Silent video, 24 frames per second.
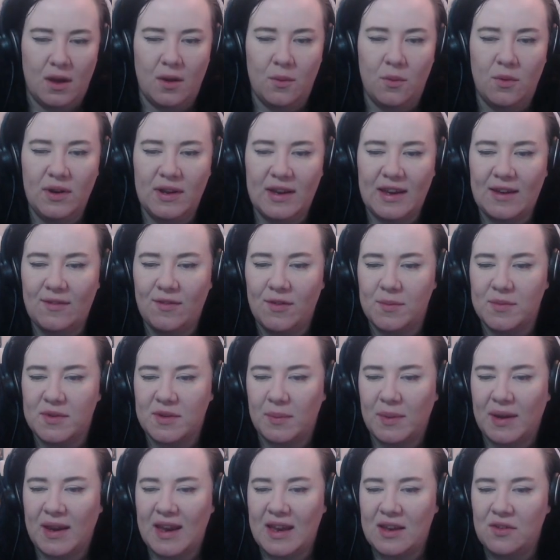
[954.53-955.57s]
want to give him
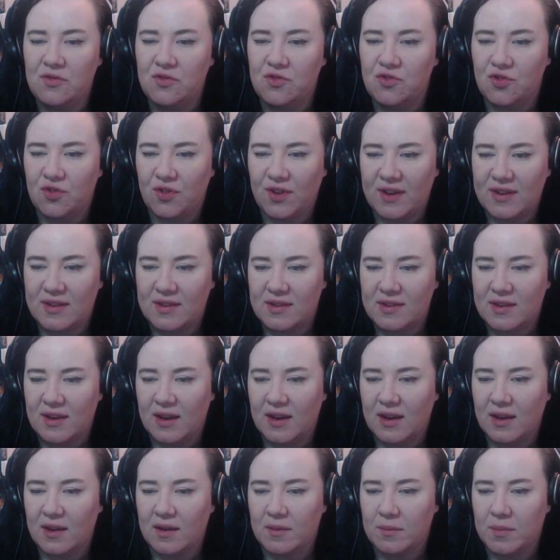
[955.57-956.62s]
something
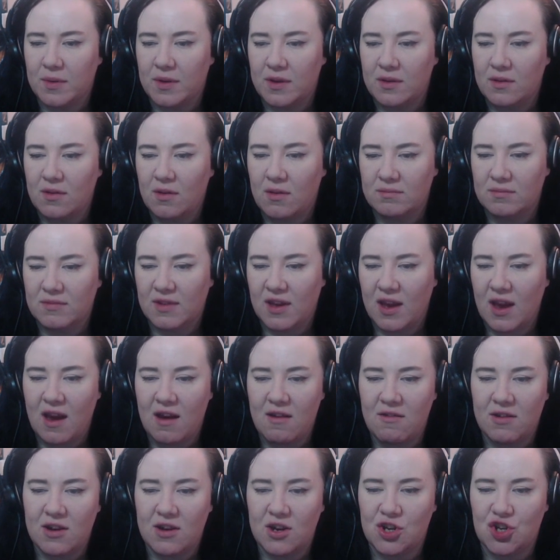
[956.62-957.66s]
interesting, but not
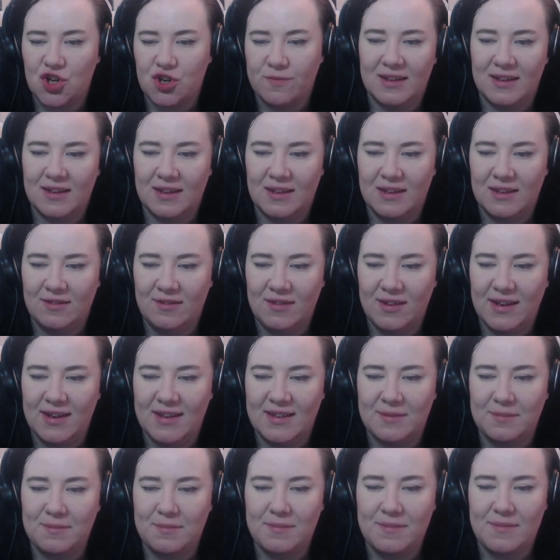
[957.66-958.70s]
garish. And there really
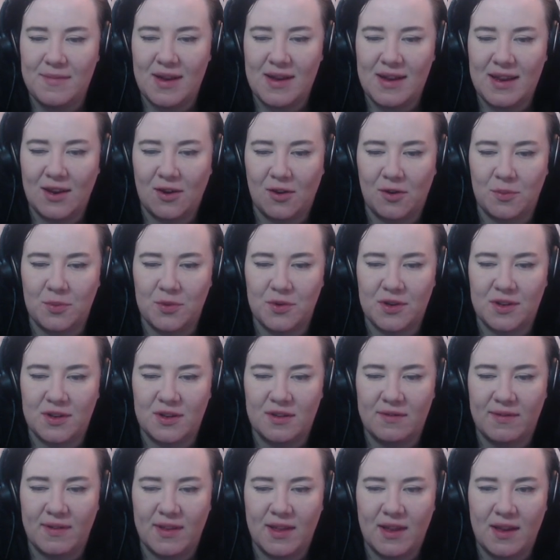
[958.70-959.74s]
isn't many options
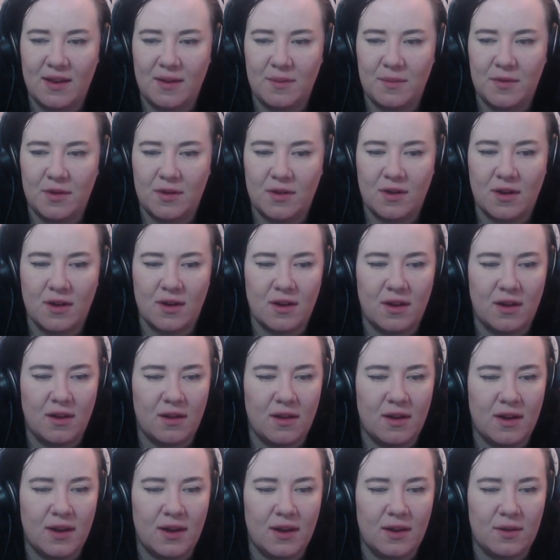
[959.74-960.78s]
for that, I'm not going to
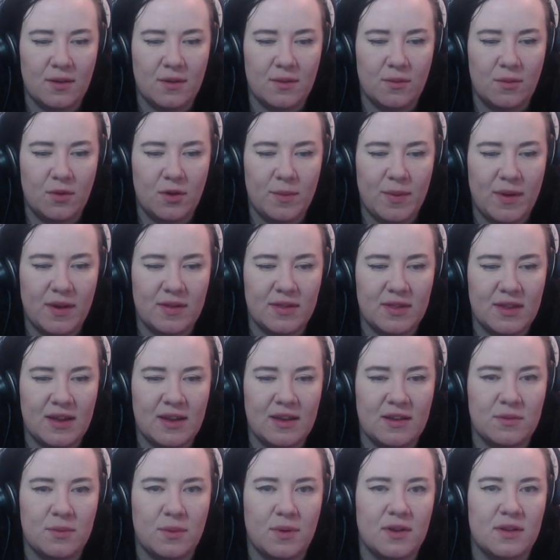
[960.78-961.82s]
lie. What about
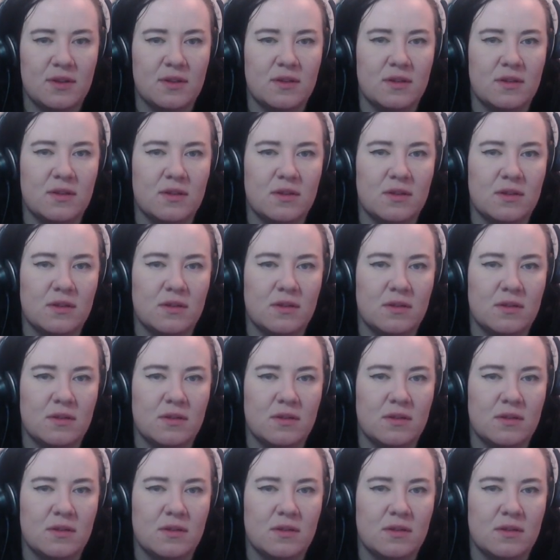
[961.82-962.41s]
these ones?